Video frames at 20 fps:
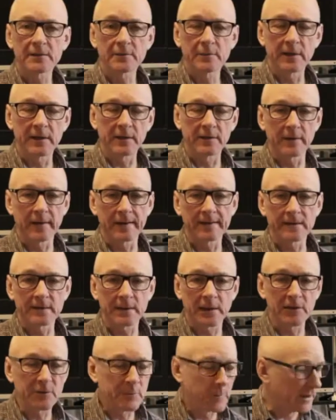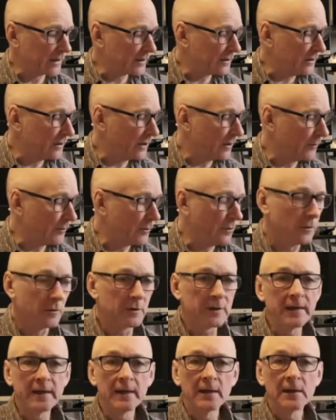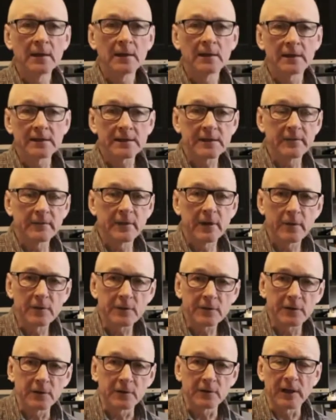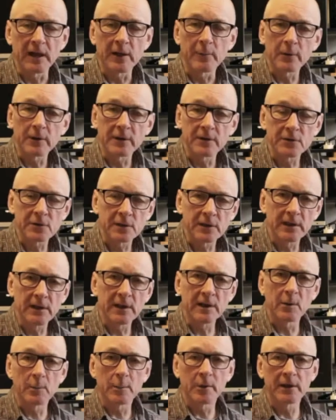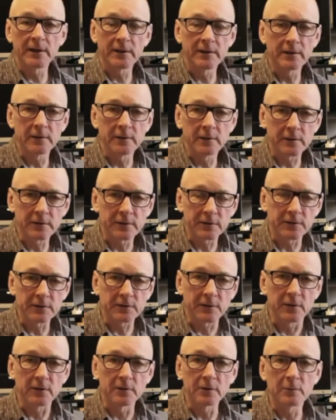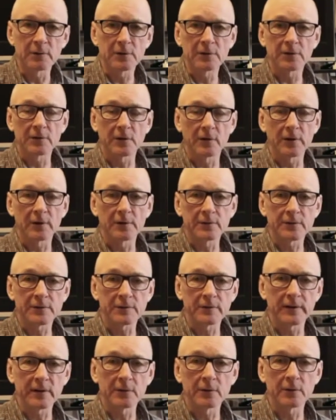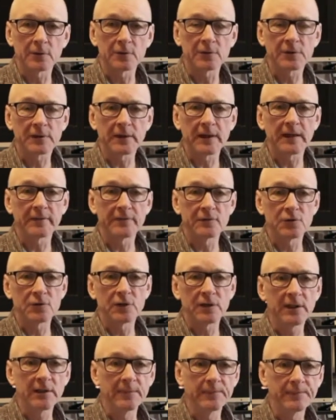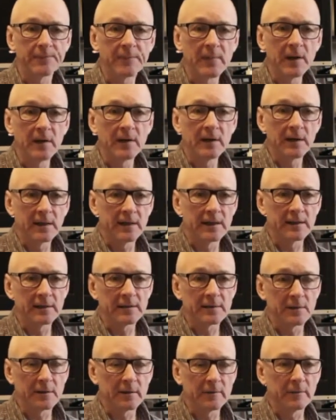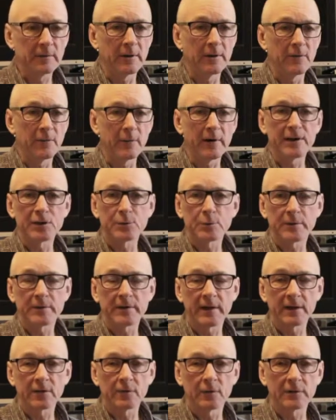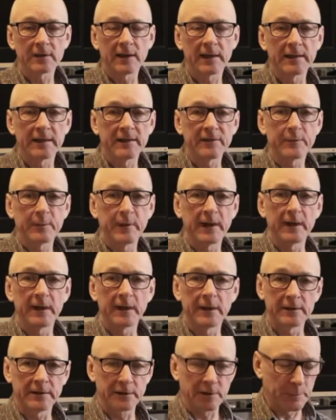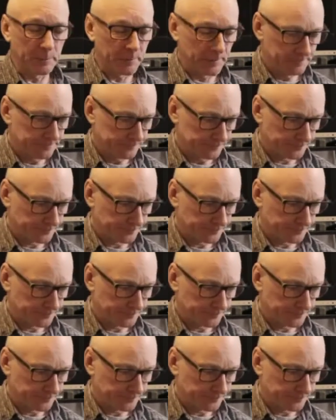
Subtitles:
That's a really good exercise to practice a new chord. Let's have a go at a song now. We're going to try a Brian Dirksen song, which has got those 3 chords, C, F and G, and it's an arrangement of that called I Lift My Eyes Up.